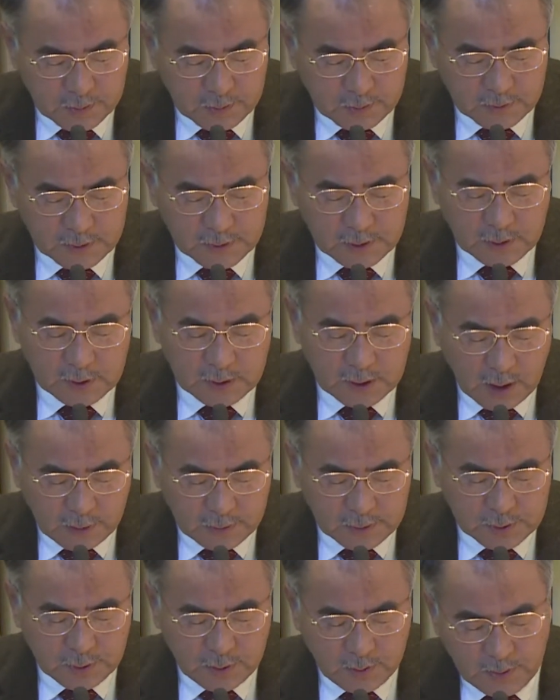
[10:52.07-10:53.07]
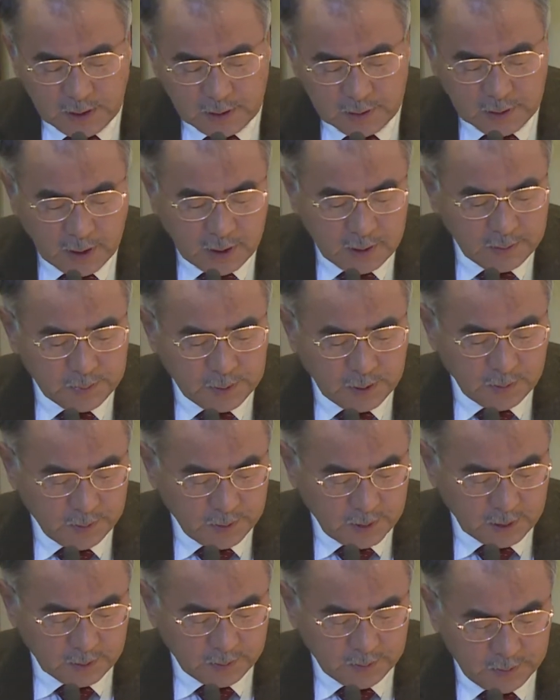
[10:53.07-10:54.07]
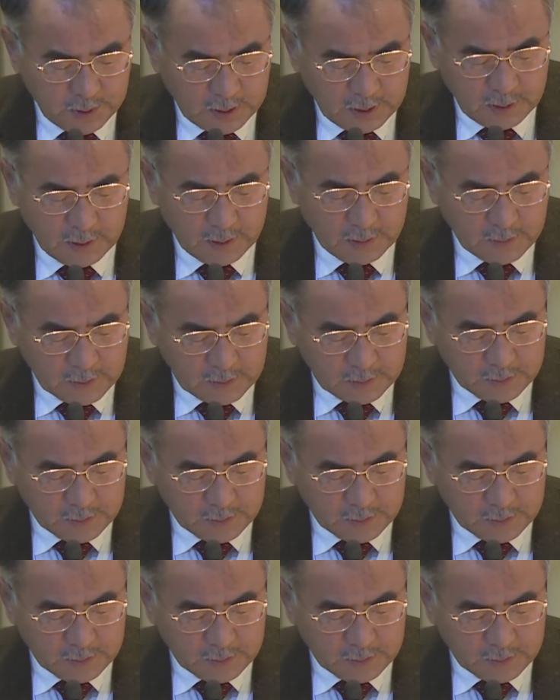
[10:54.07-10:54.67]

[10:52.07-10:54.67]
with the South Levantine PPNB.